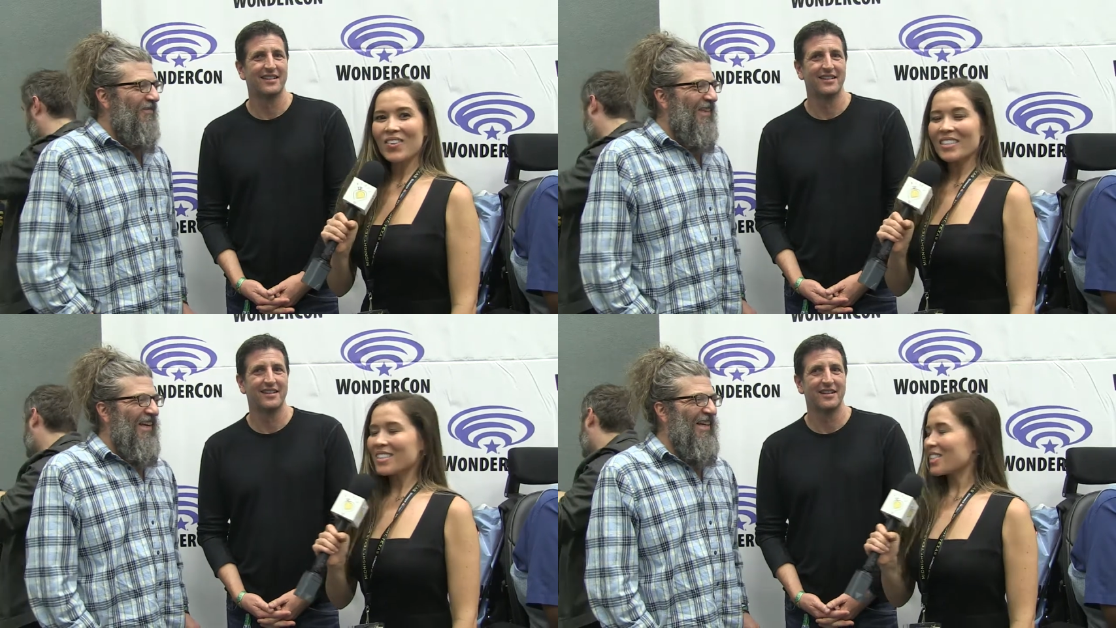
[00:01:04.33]

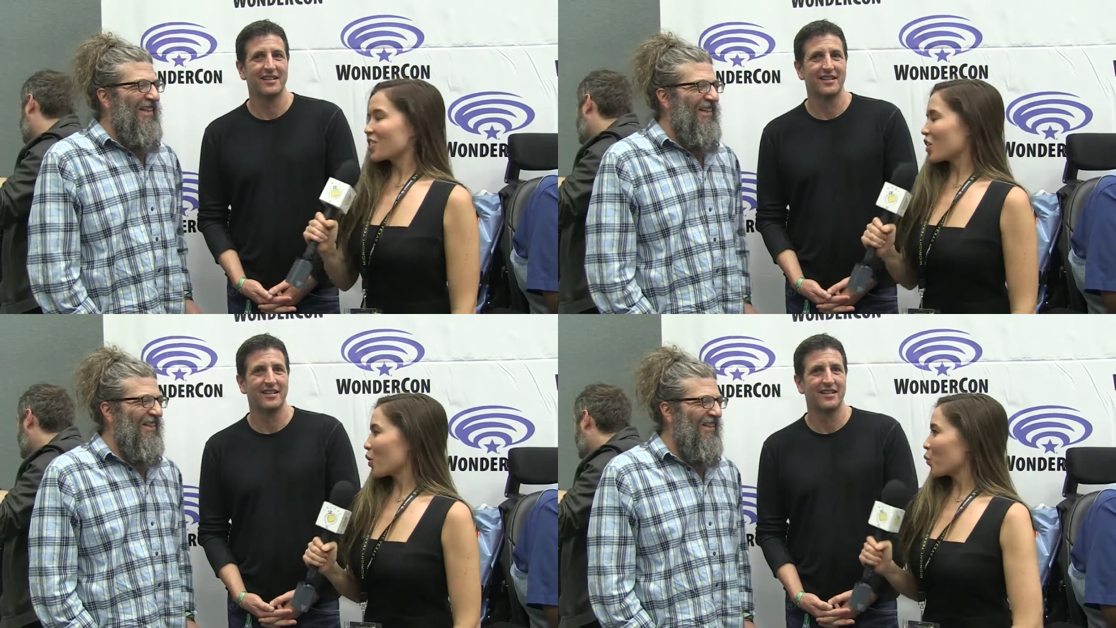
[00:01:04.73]
Speaker 1: question.
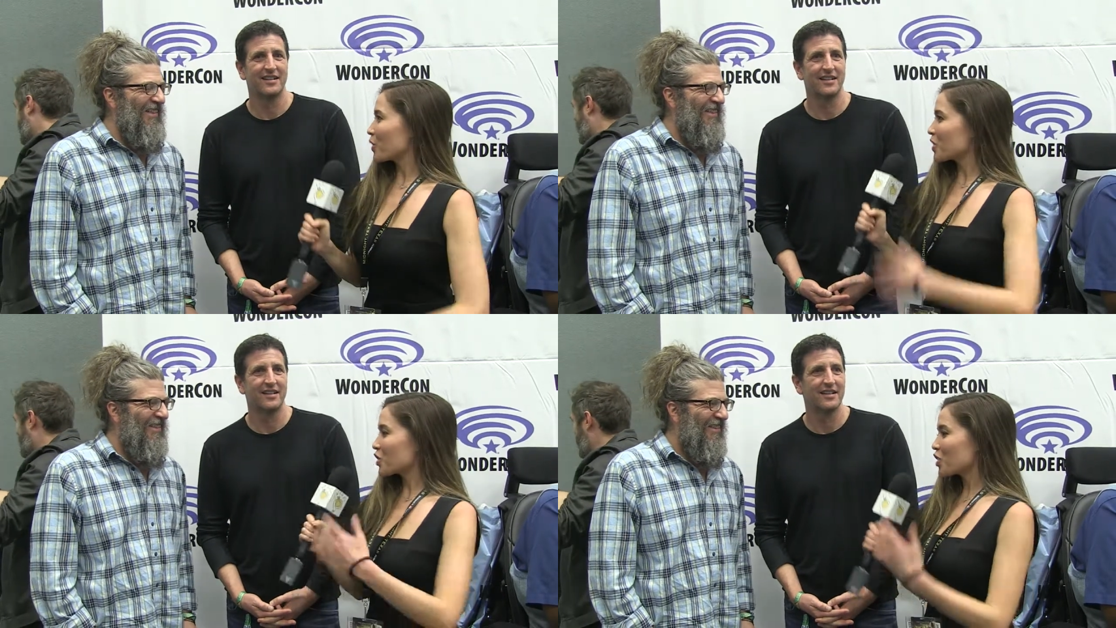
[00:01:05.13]
So
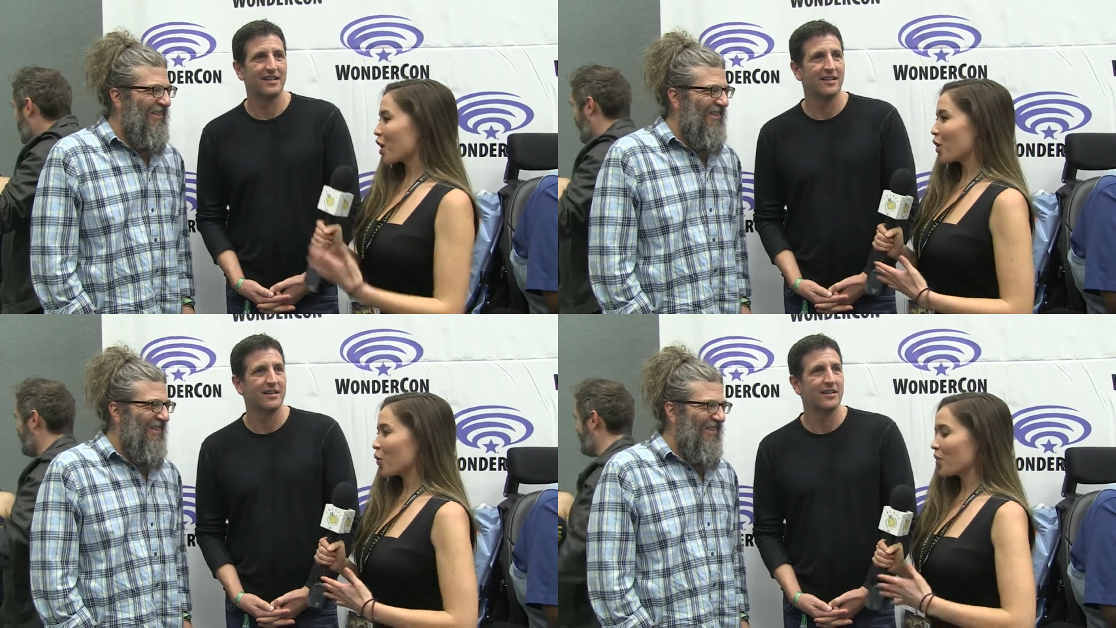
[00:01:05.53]
with the
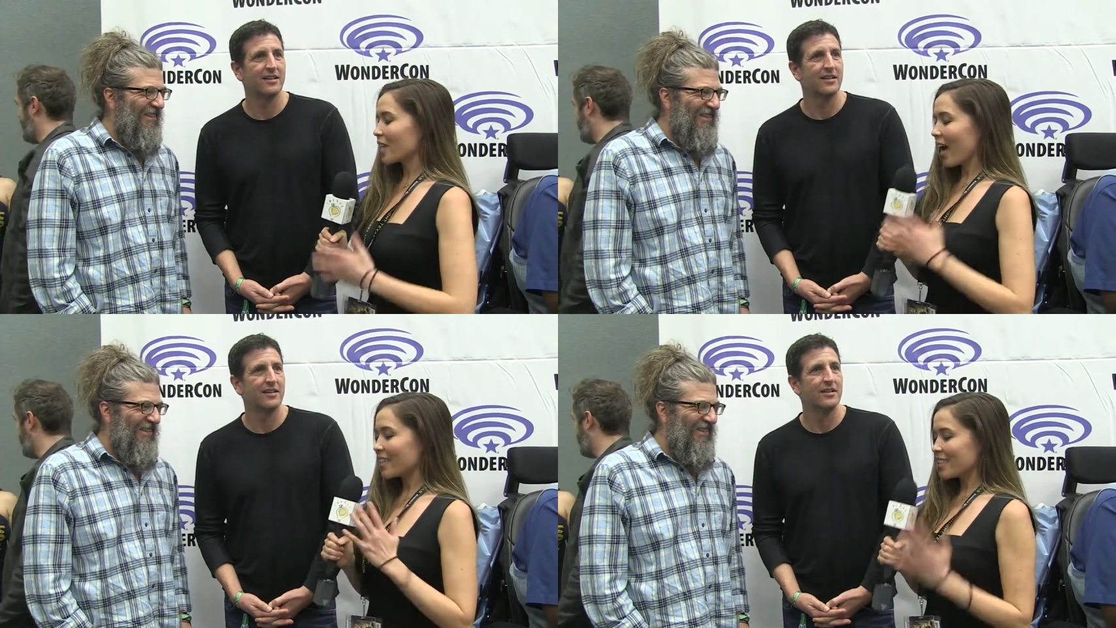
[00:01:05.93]
show,
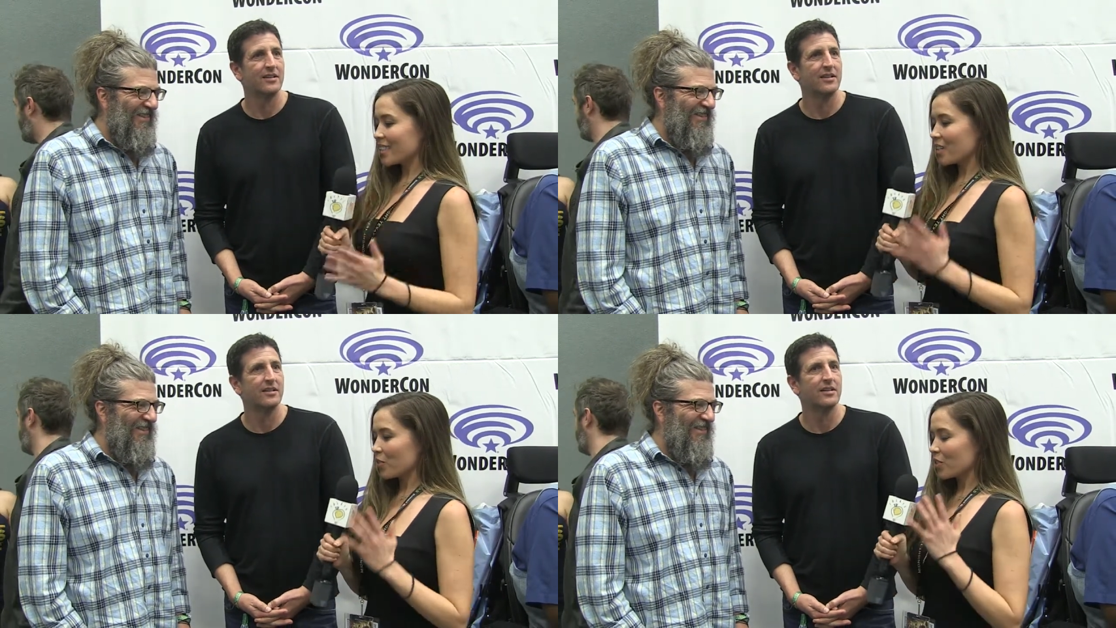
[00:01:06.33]
the
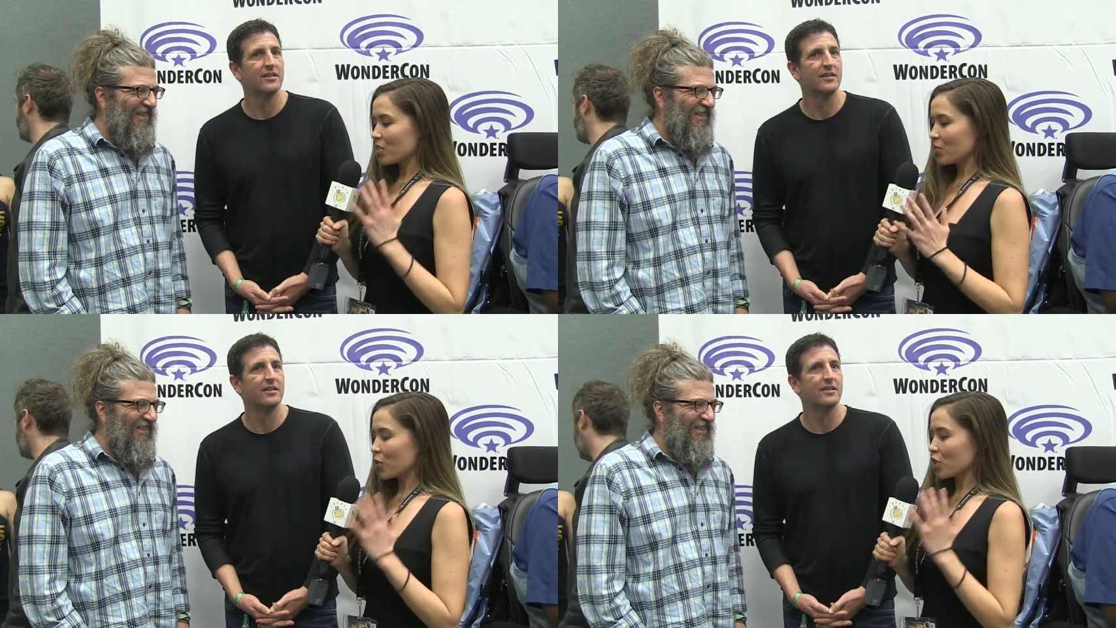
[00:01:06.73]
idea
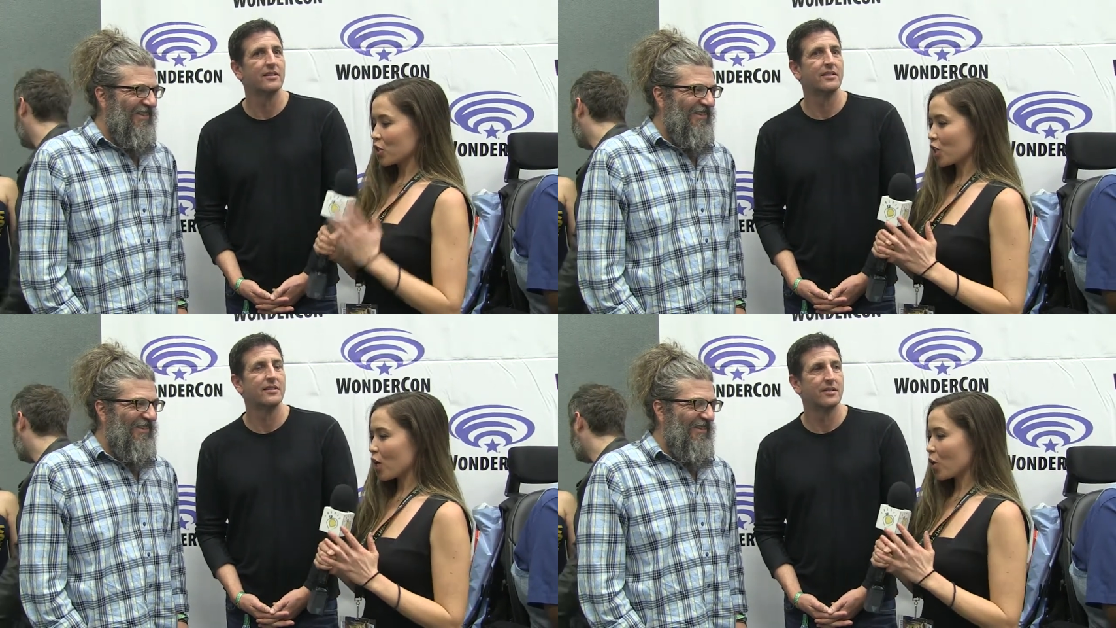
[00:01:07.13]
for the
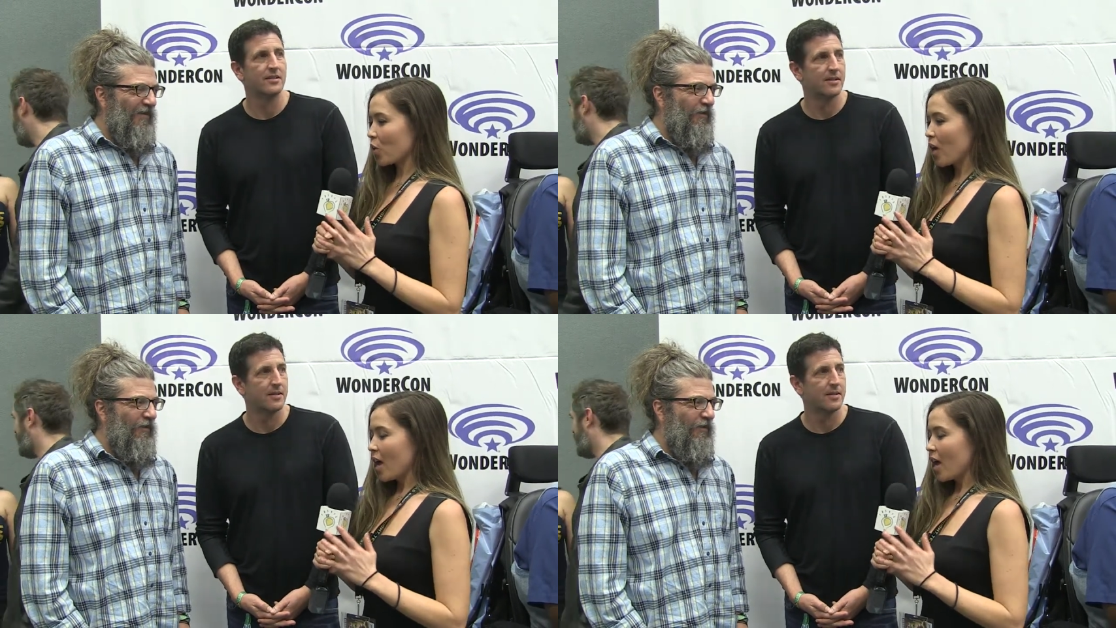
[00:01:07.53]
show,